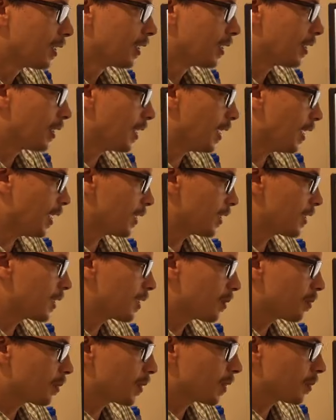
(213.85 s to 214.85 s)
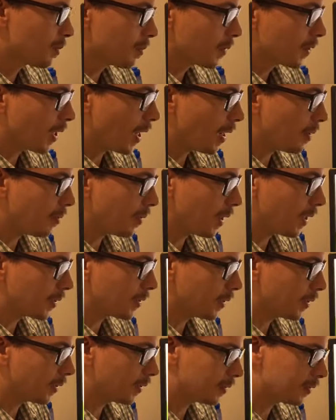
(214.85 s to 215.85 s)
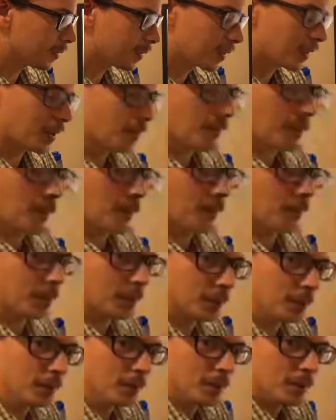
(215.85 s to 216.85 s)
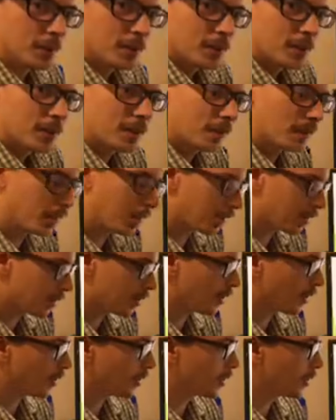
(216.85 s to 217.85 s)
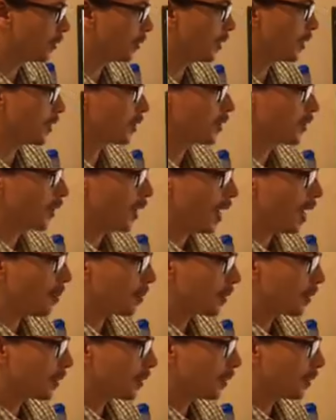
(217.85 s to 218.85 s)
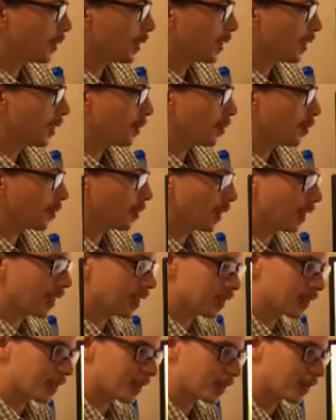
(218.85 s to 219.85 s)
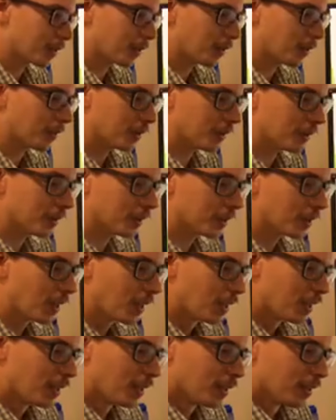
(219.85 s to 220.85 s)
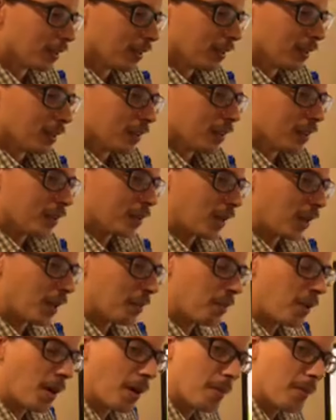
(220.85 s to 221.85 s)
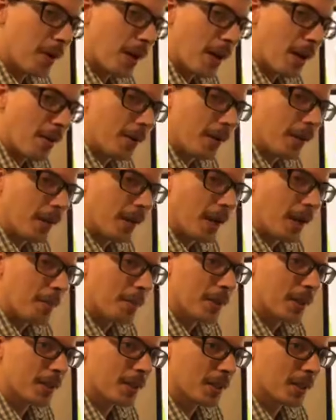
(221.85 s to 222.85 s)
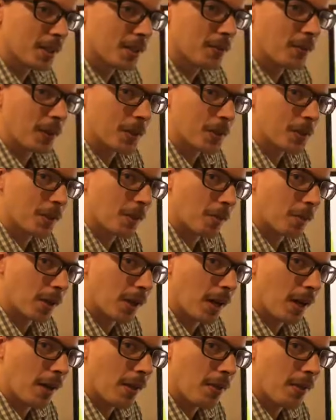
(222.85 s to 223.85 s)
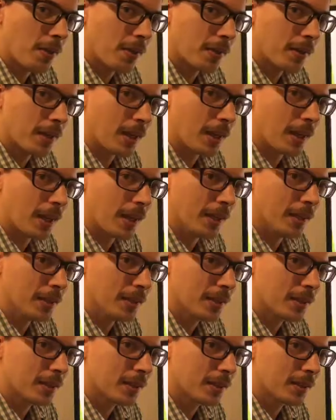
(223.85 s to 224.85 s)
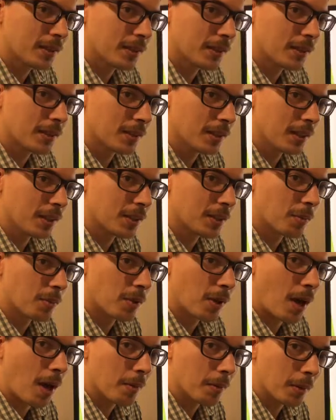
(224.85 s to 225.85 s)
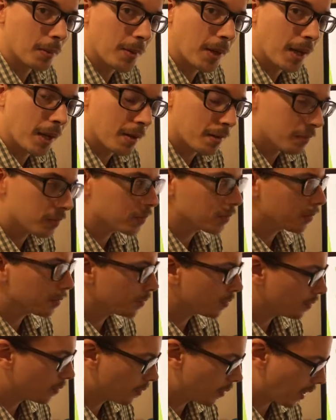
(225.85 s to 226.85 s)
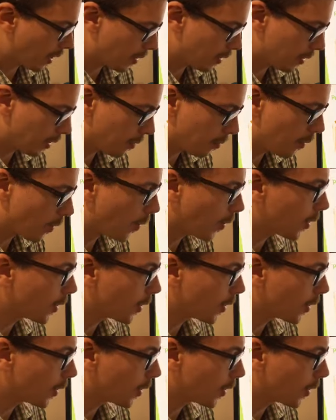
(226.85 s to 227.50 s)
this tight muscle can be overused in conjunction with the traps too to help raise the shoulders to try to pump air in and out. But that's a dysfunctional breath and leads to problem and apparently poor